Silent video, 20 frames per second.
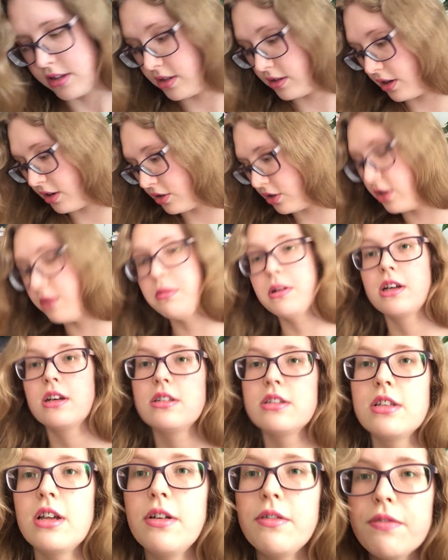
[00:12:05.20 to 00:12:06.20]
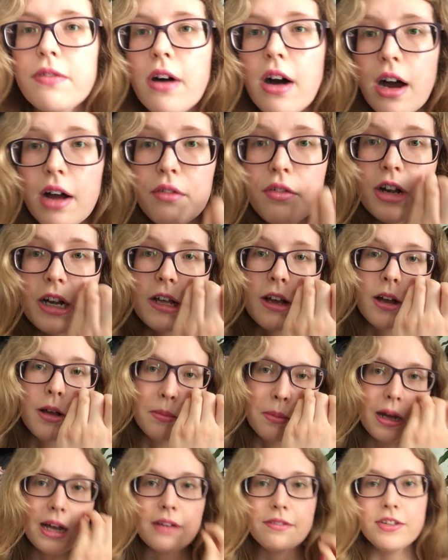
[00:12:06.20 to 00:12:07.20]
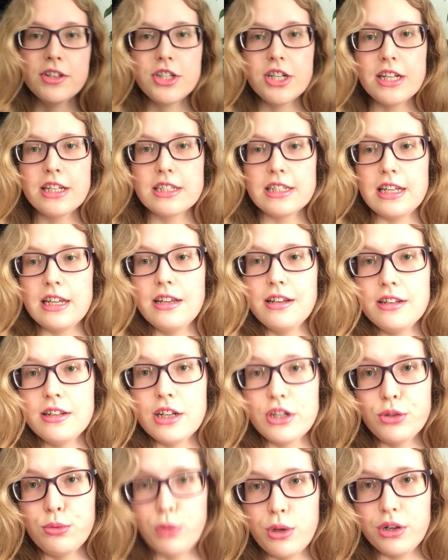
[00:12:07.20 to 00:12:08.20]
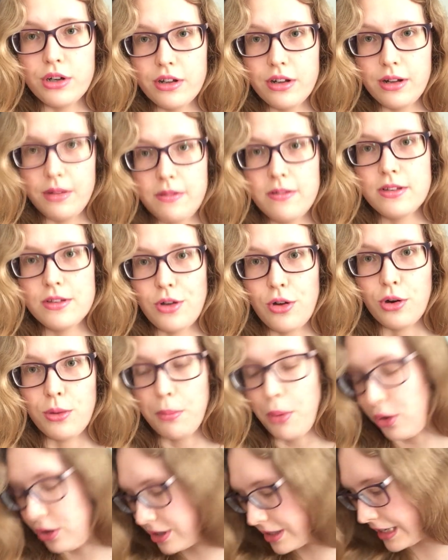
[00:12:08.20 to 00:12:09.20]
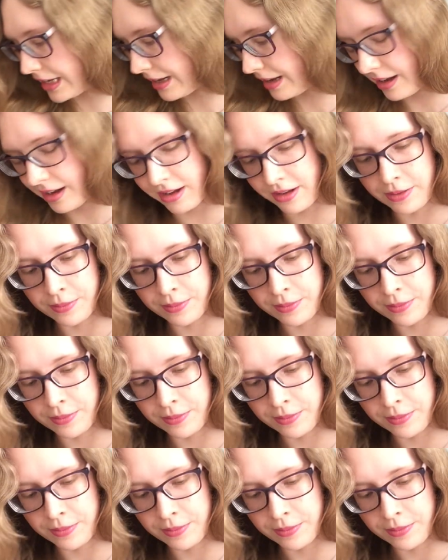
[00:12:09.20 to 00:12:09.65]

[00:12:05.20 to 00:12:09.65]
So, no duplicates so far. I really hope I haven't jinxed it. Touch wood. I was on a box here.